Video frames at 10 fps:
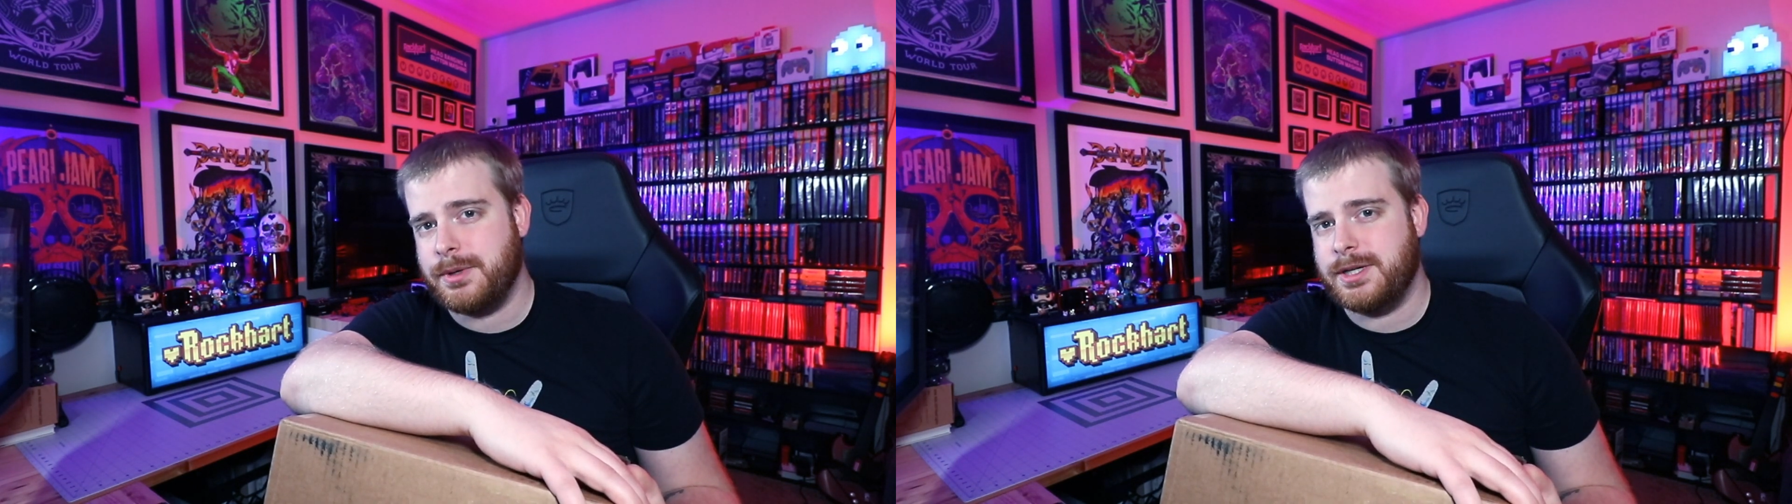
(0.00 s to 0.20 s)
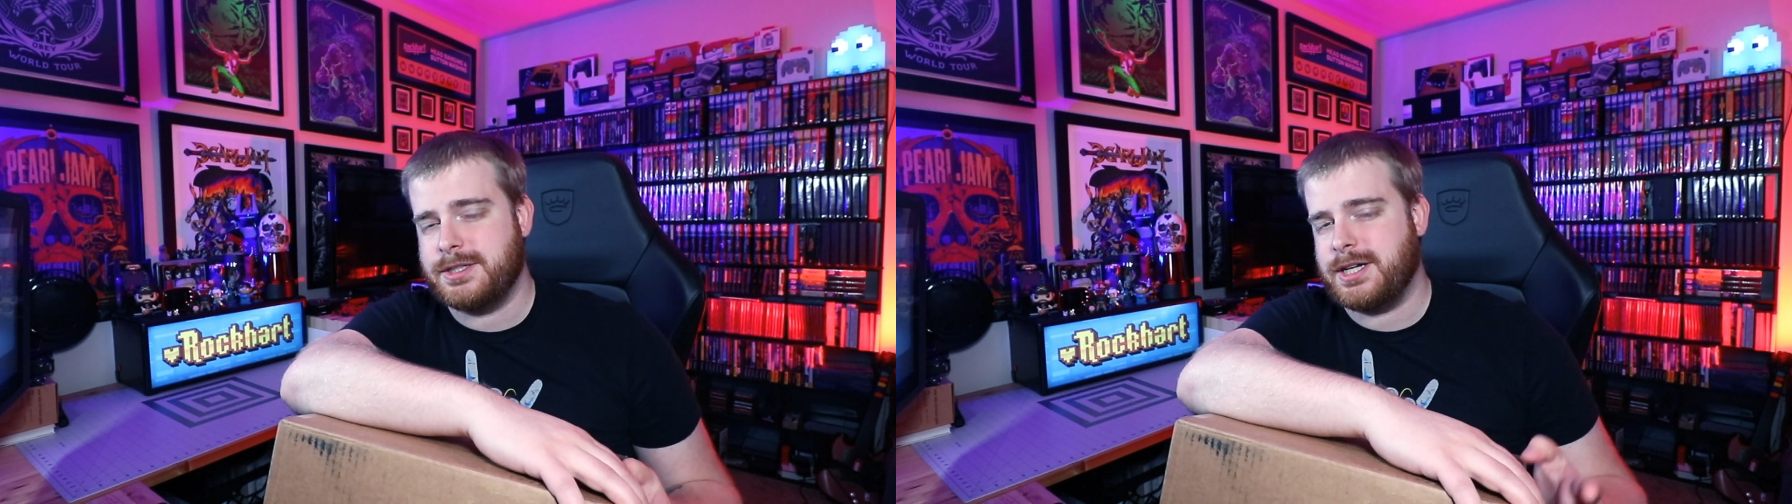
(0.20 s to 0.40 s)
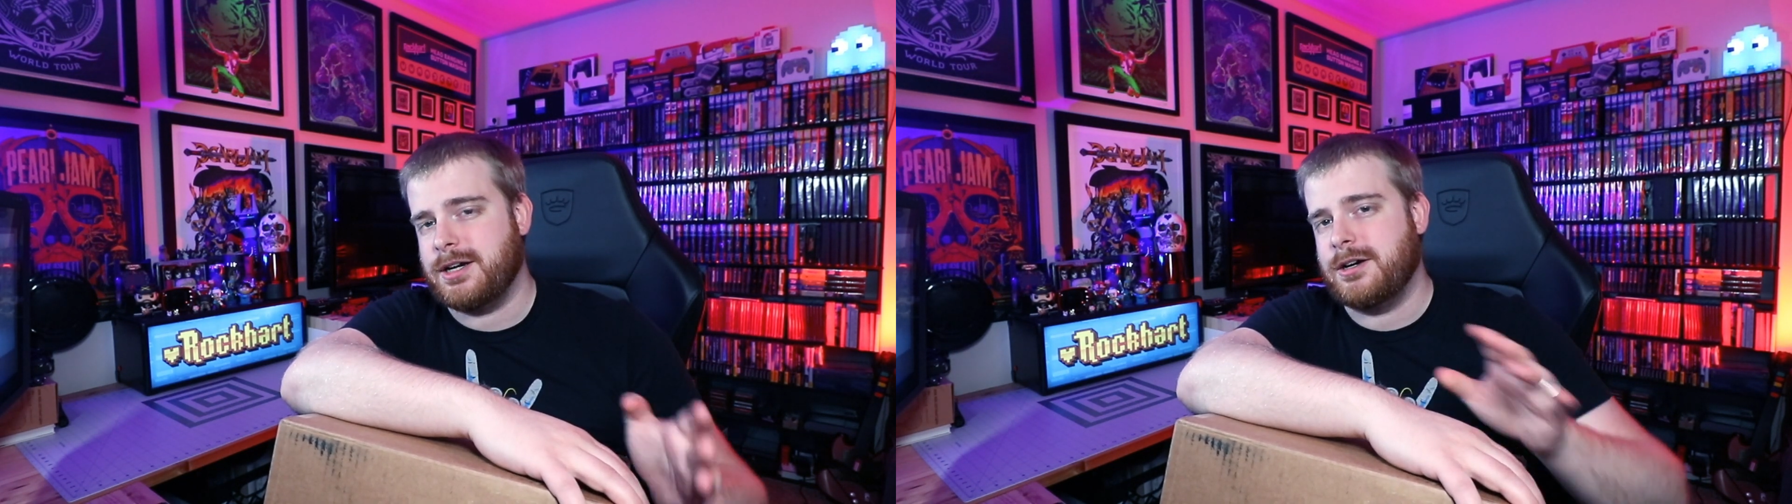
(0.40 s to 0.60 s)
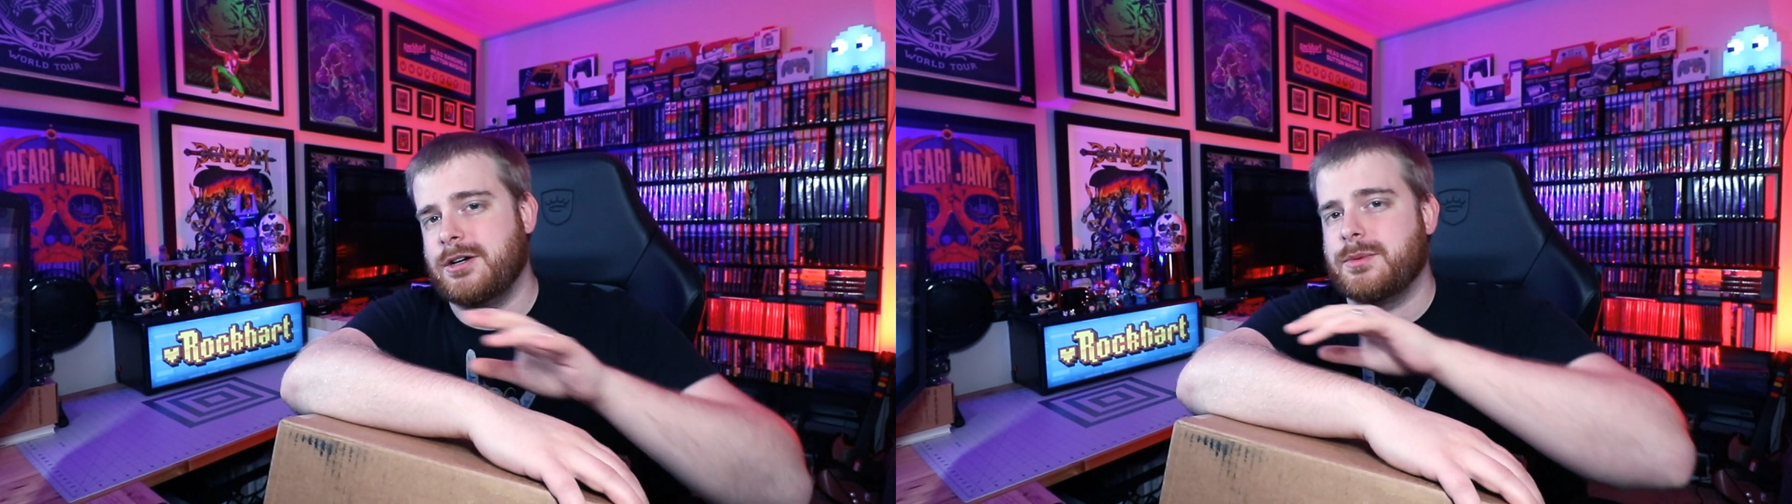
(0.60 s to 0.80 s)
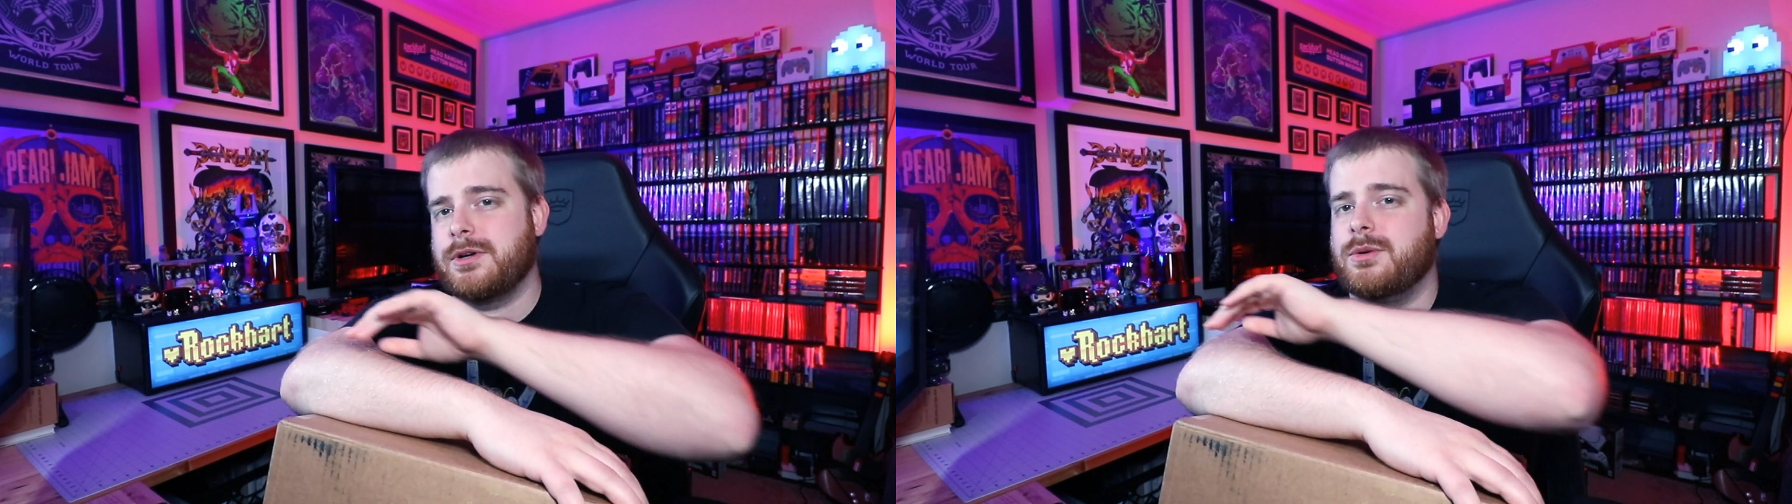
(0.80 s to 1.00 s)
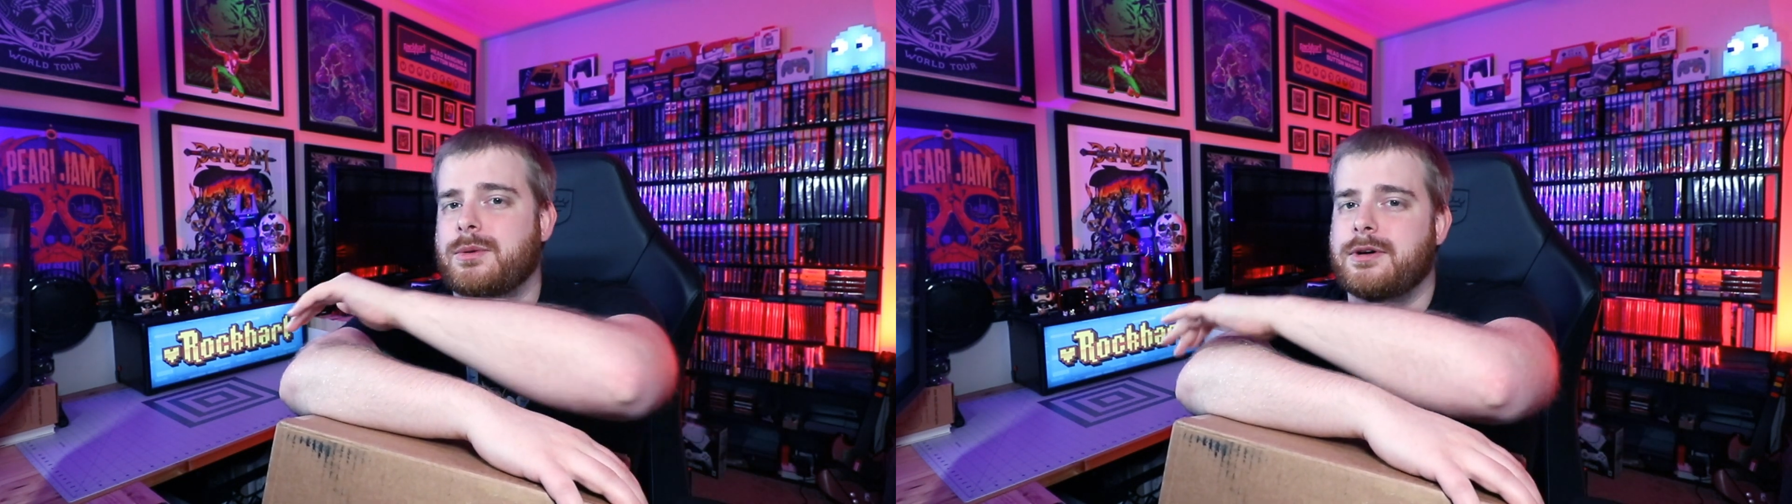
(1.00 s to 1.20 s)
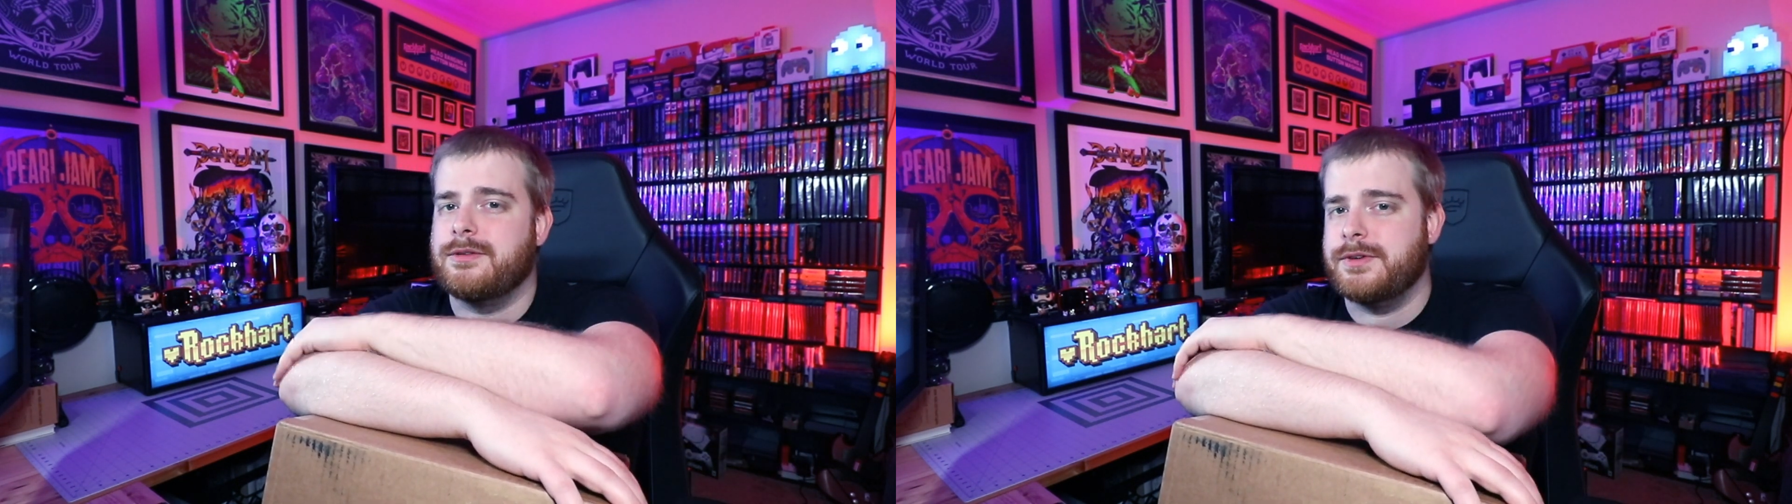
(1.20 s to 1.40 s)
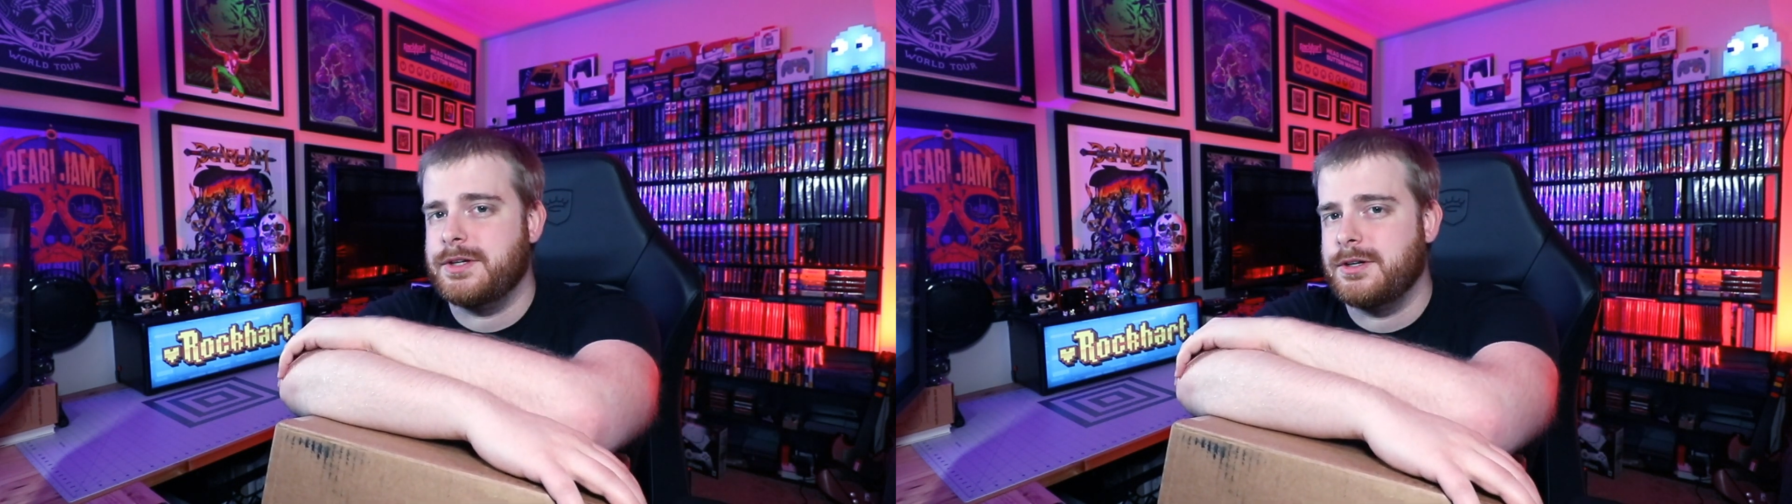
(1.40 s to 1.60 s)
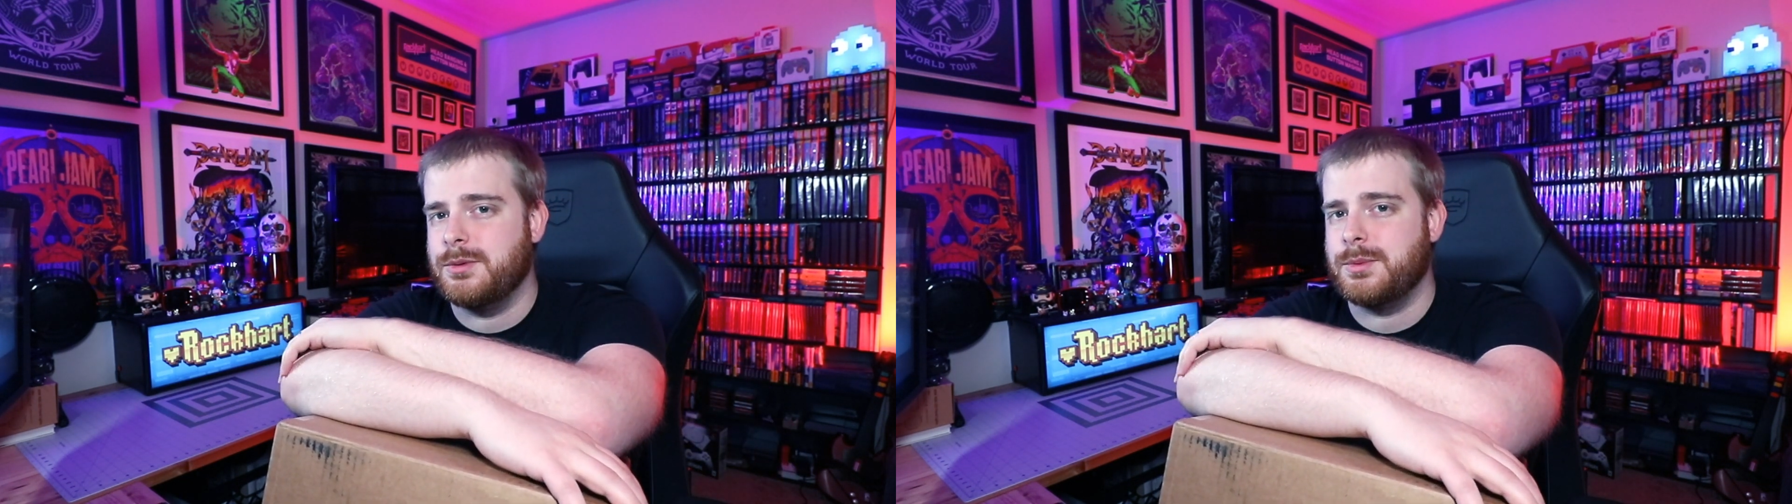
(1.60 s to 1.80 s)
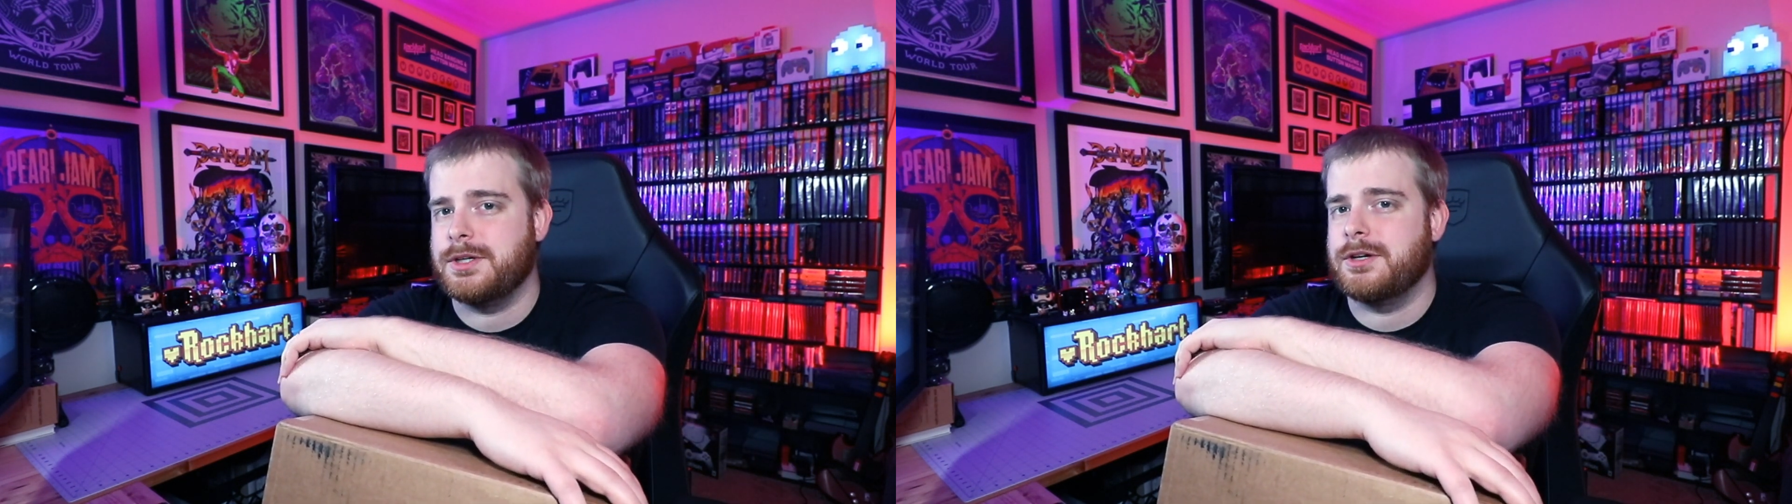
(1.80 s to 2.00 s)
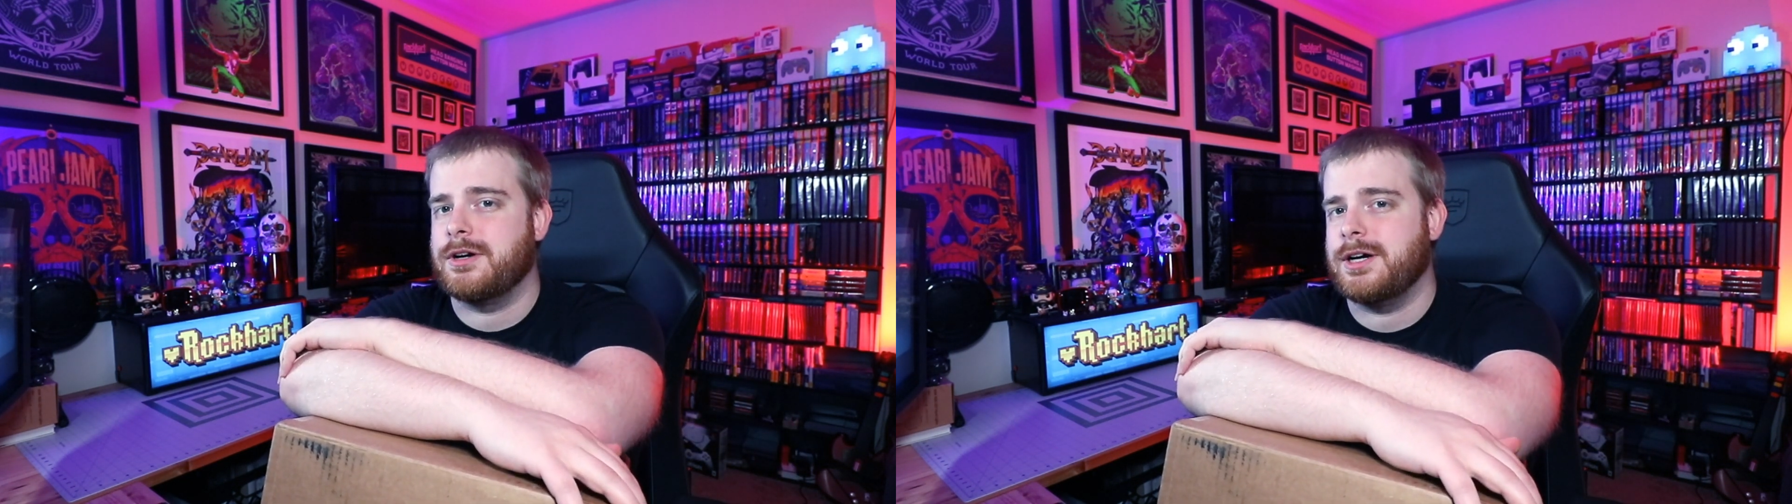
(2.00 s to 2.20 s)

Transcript: but it's kind of hard to record a video when your